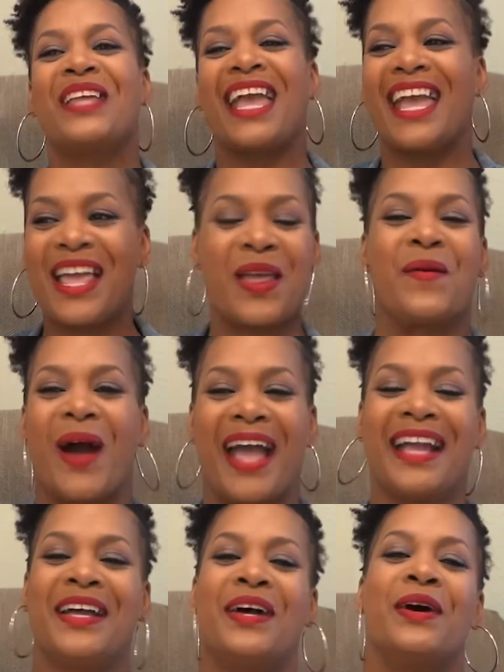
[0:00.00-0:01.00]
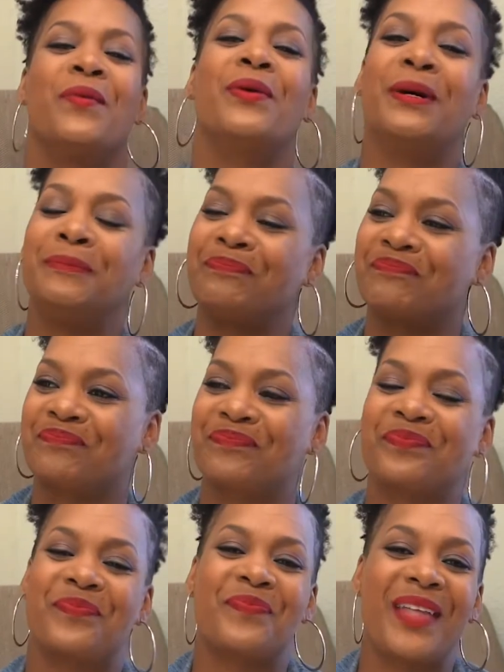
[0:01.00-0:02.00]
Anyway, well,
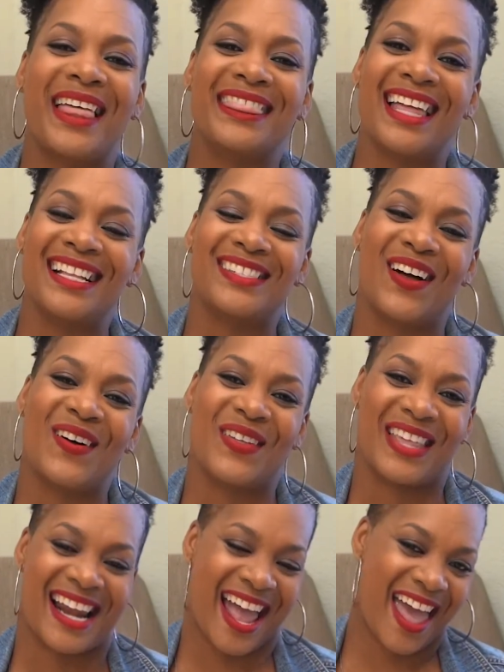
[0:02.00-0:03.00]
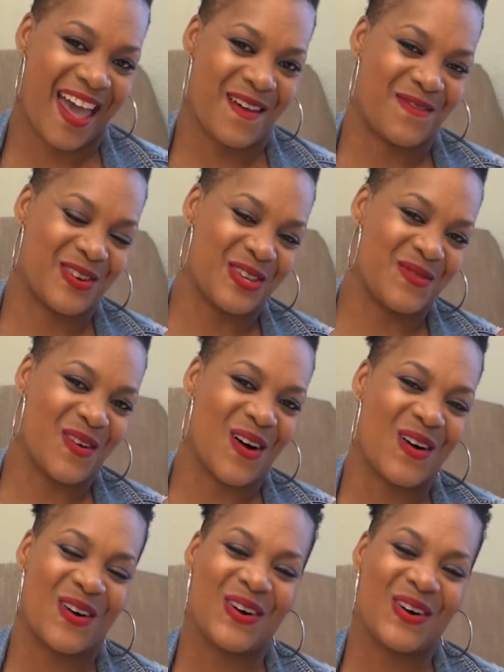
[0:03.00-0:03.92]
that's all that I have for you all